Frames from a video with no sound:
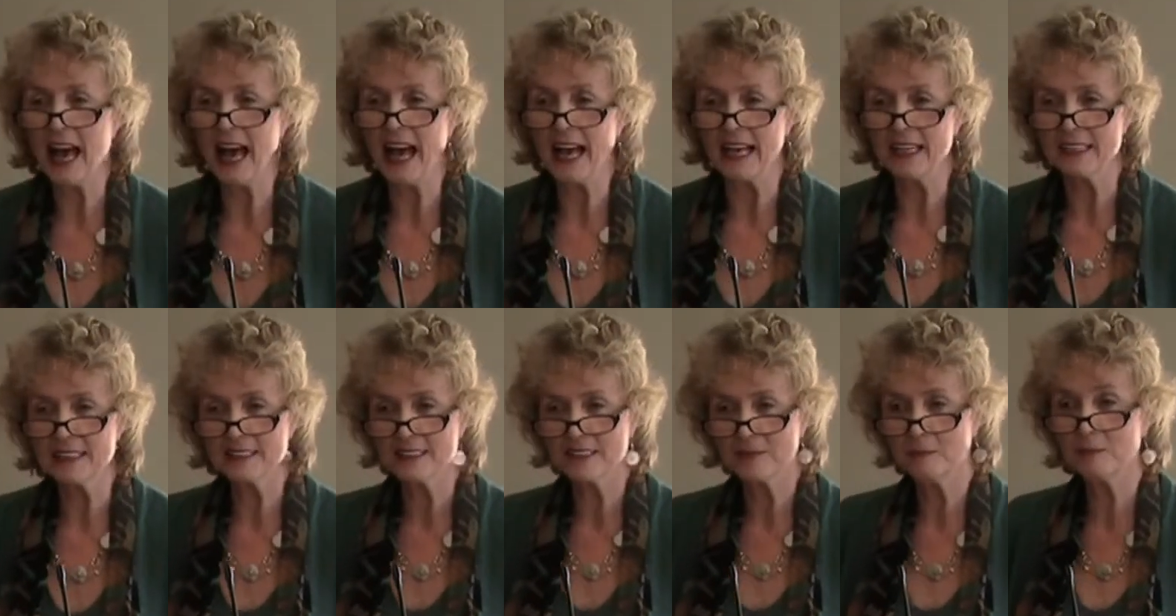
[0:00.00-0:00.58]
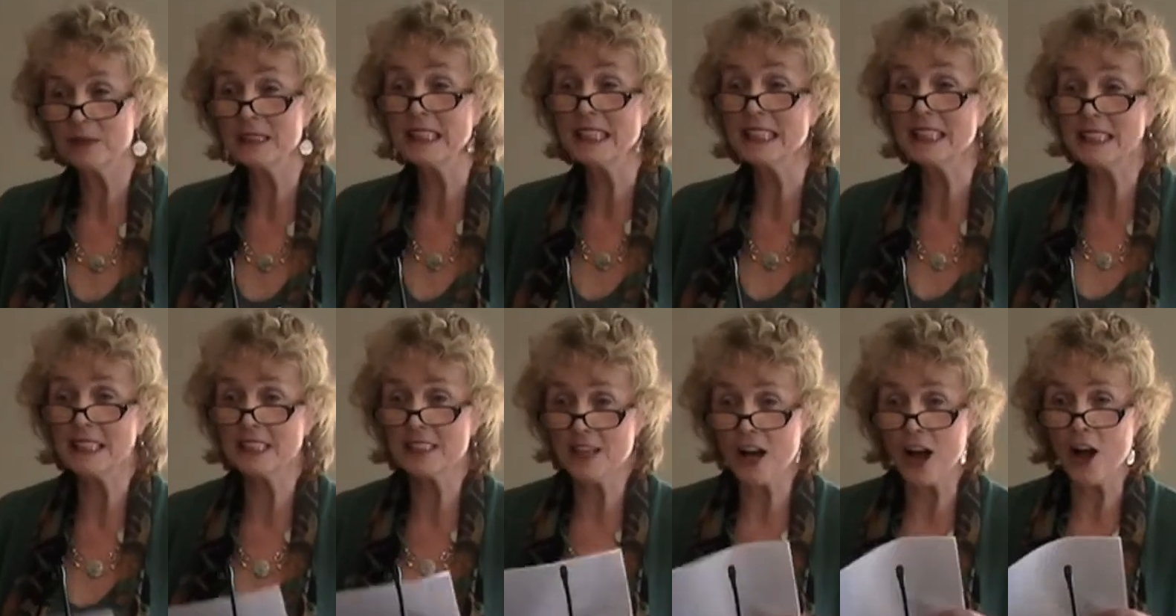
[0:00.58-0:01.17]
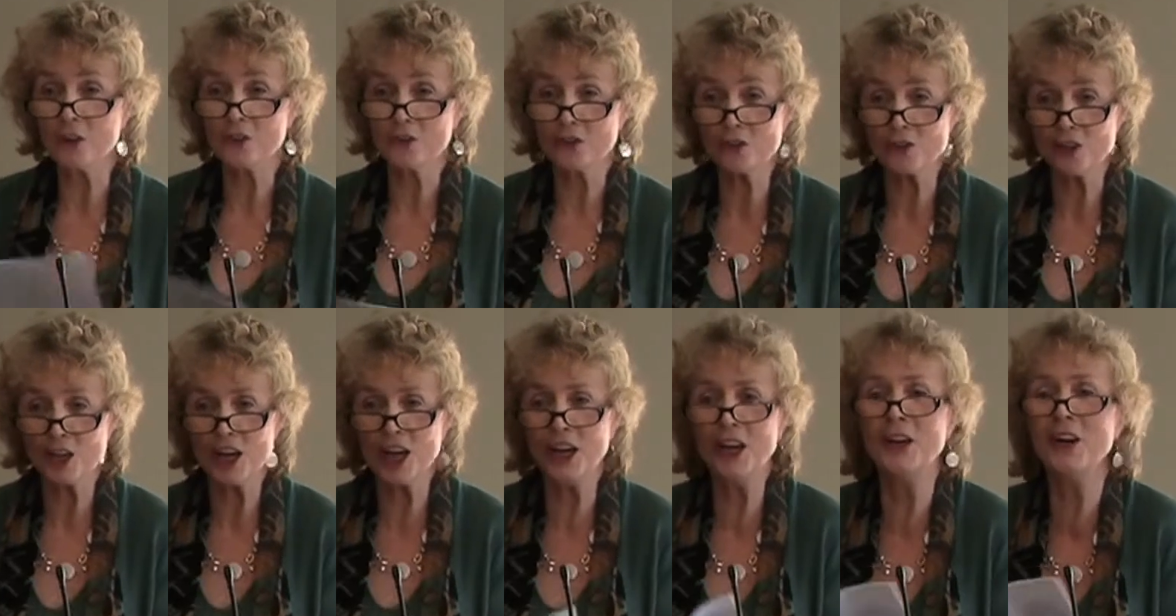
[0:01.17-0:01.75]
lies, but this is
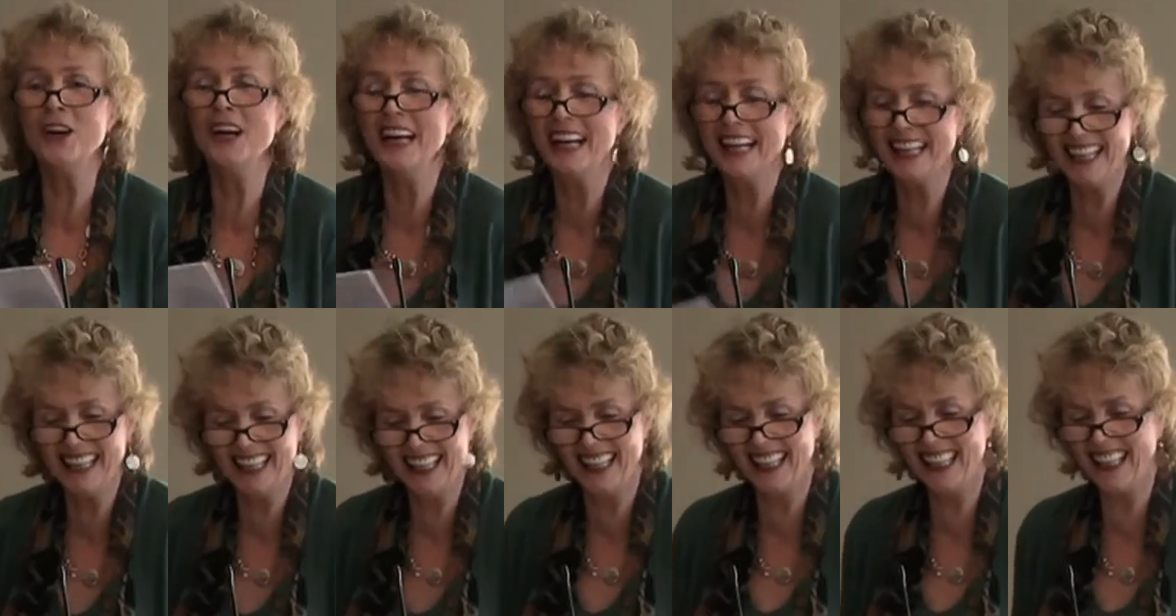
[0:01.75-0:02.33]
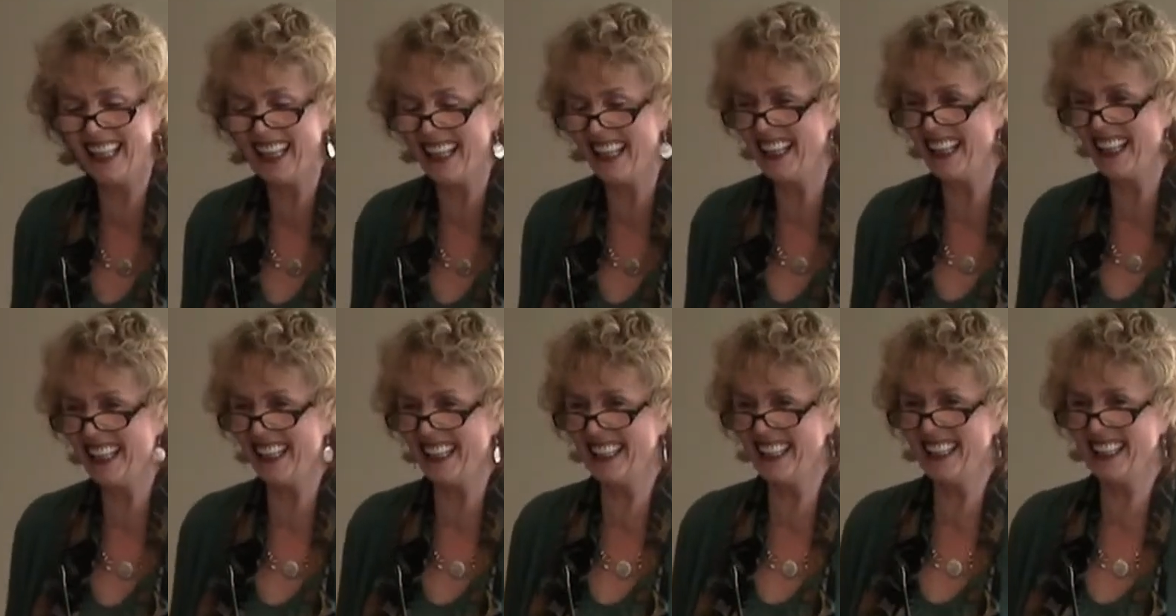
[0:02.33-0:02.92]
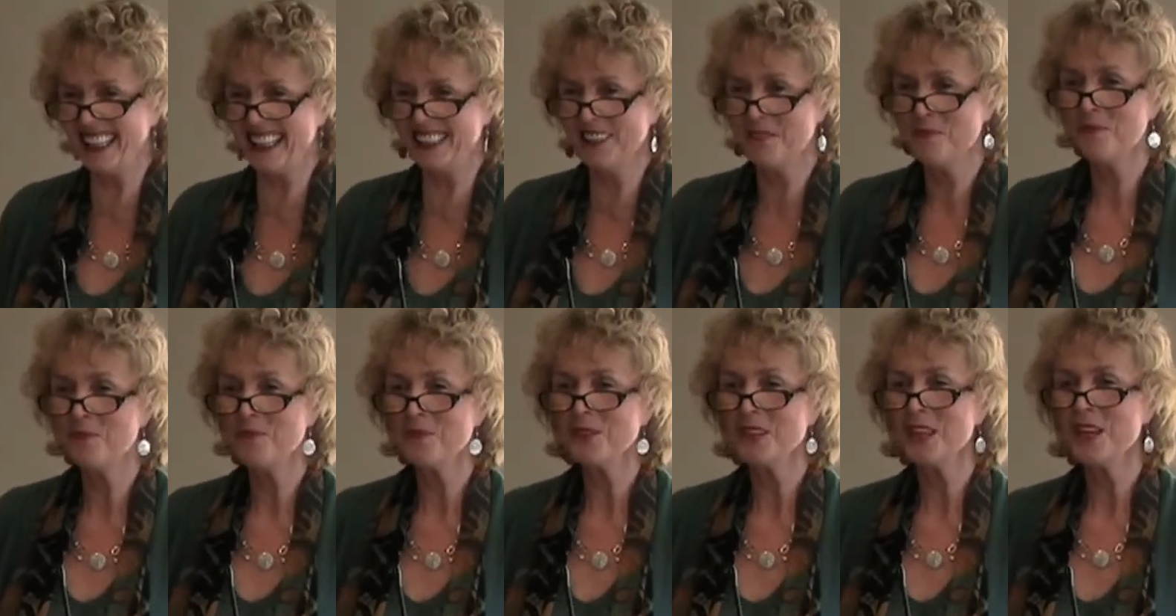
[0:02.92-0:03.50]

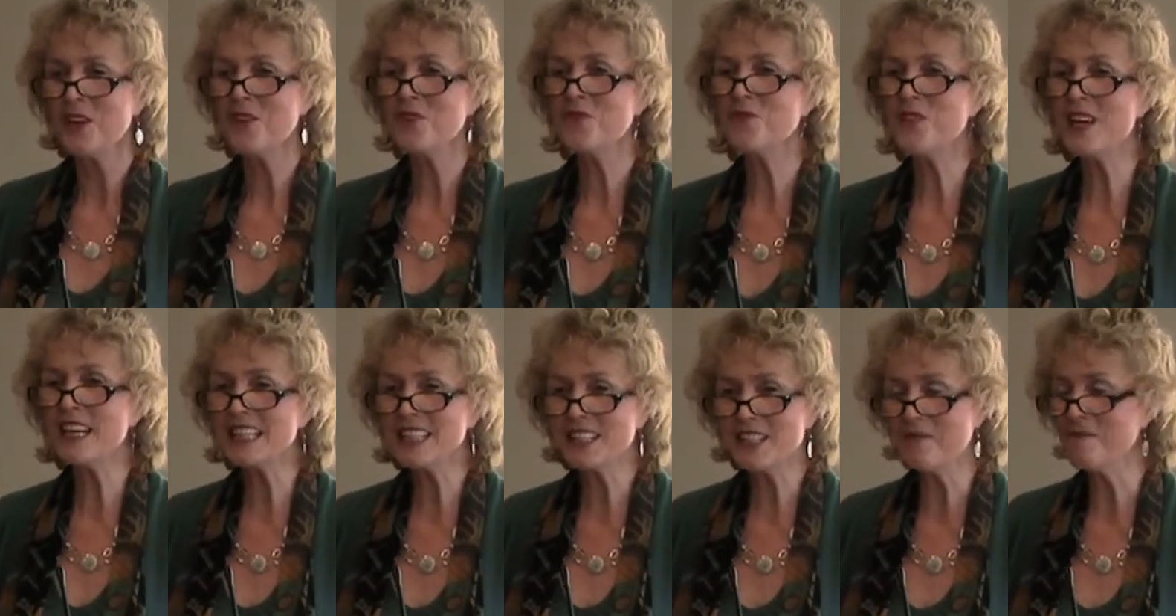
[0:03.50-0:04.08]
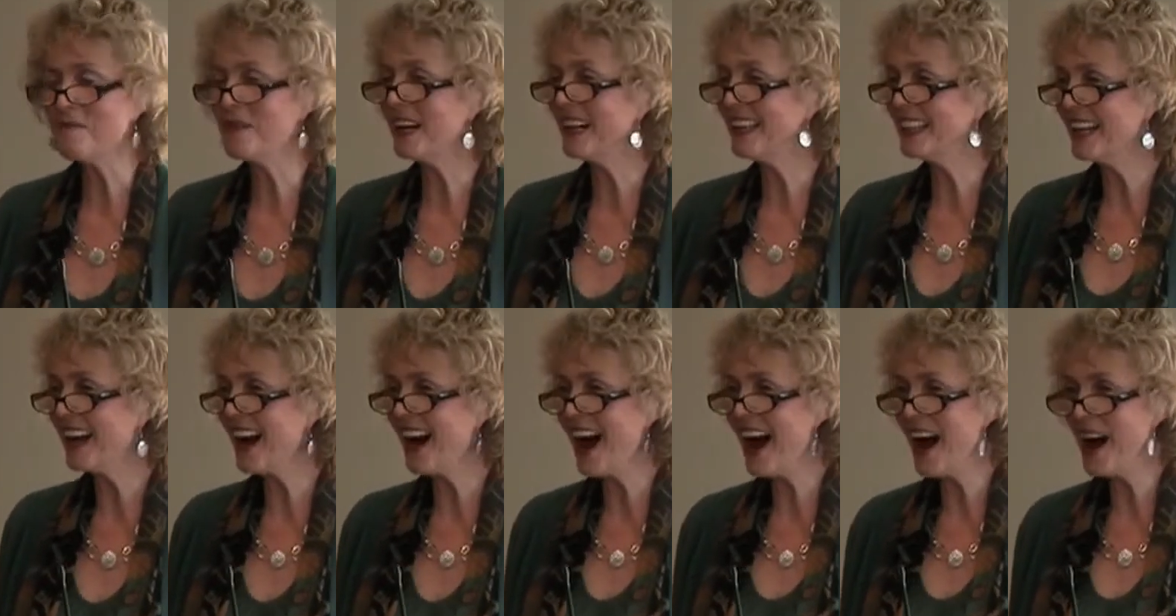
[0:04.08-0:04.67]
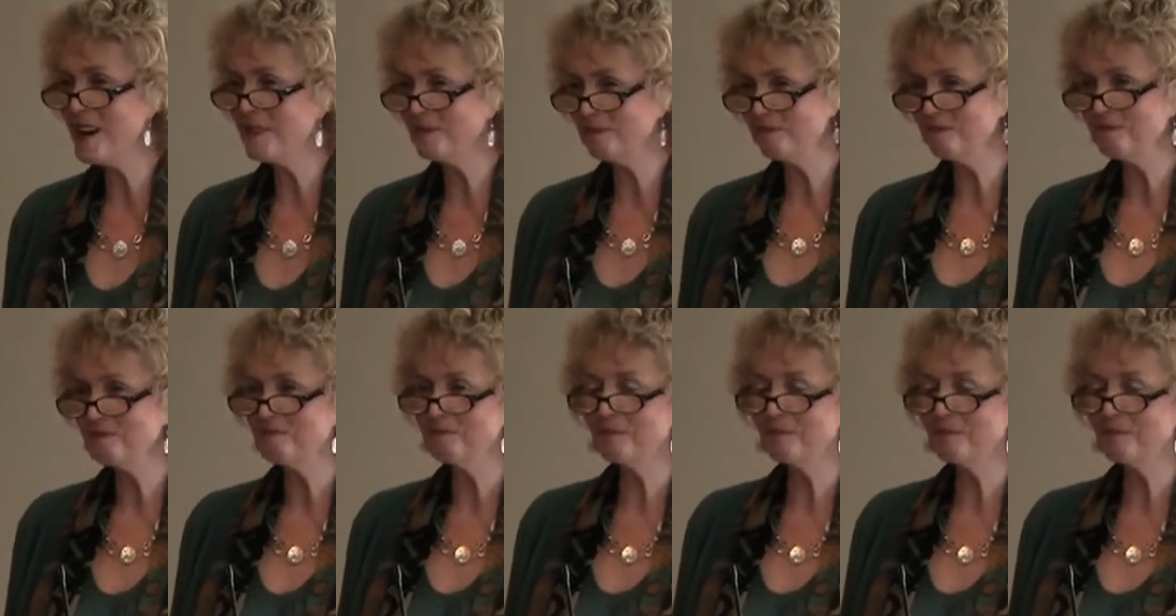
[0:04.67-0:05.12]
all fiction, but, um,